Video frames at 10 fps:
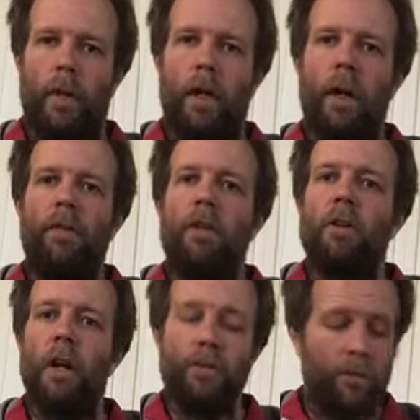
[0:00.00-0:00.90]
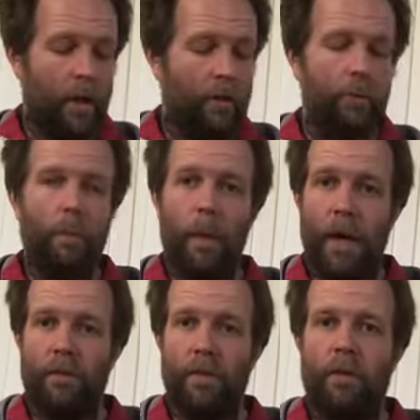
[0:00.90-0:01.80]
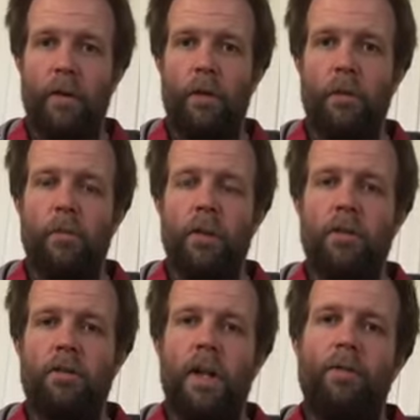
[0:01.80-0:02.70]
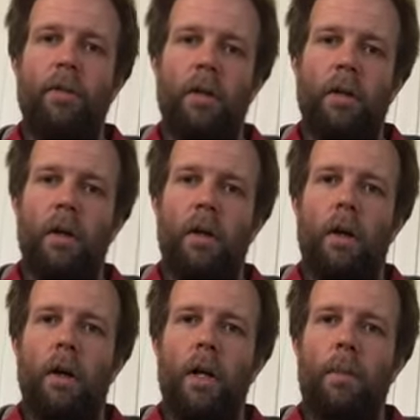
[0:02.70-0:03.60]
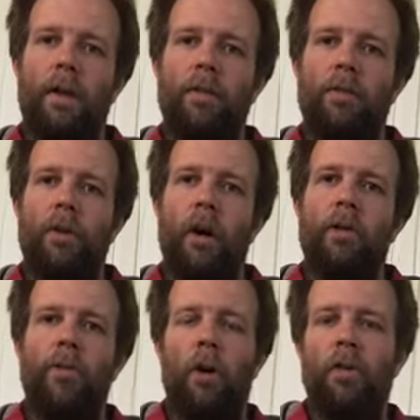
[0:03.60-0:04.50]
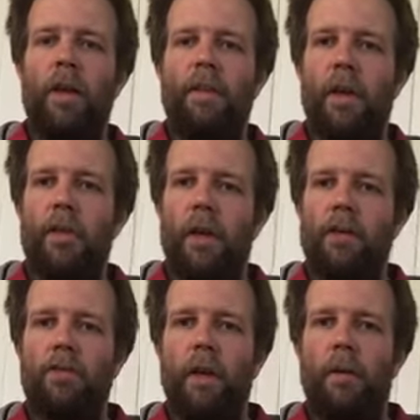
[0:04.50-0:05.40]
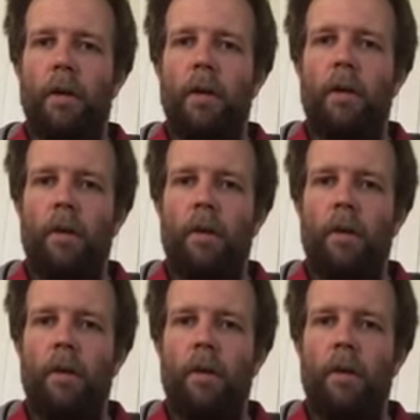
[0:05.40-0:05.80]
And then your last 2 notes, back to the 7 that you just left, and then back to the 5 on that second thickest string.